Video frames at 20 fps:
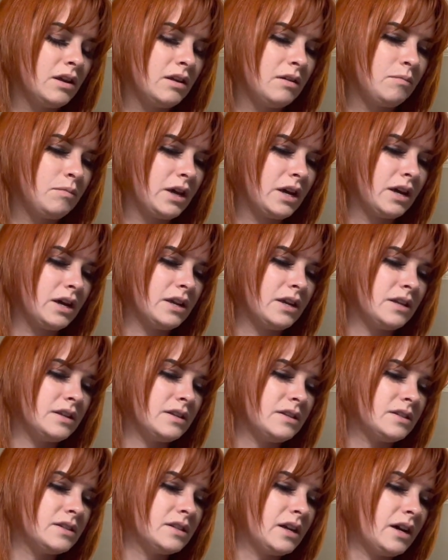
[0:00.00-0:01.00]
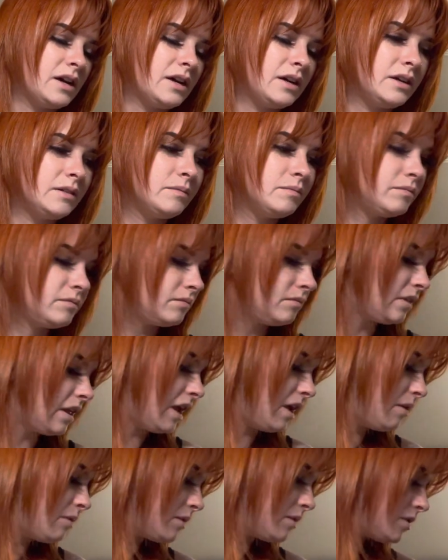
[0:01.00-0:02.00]
because
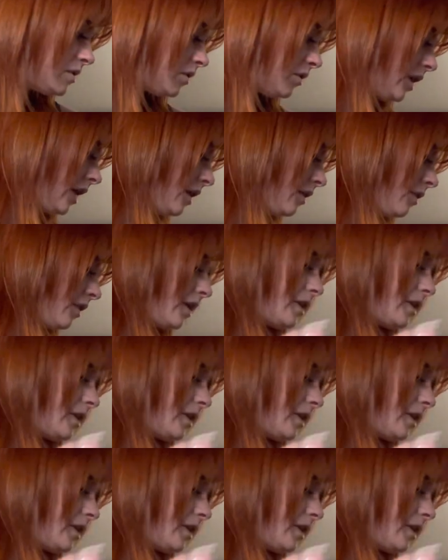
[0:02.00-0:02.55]
they were sold out.